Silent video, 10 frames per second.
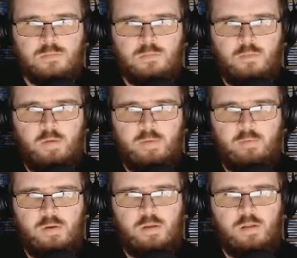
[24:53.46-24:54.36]
Wait a minute,
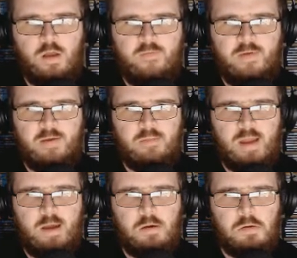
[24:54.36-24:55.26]
we look like them
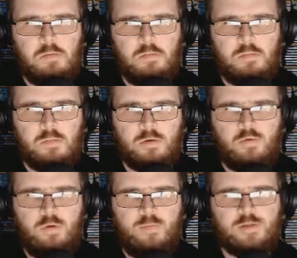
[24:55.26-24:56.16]
now. Could
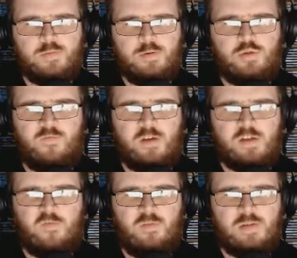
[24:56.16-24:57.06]
we possibly traverse
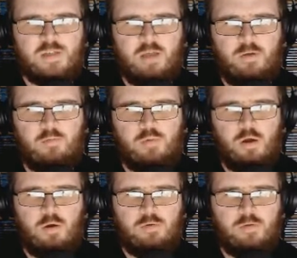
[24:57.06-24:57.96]
through this area
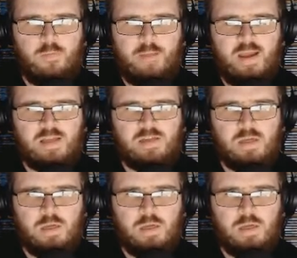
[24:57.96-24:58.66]
while holding the mask?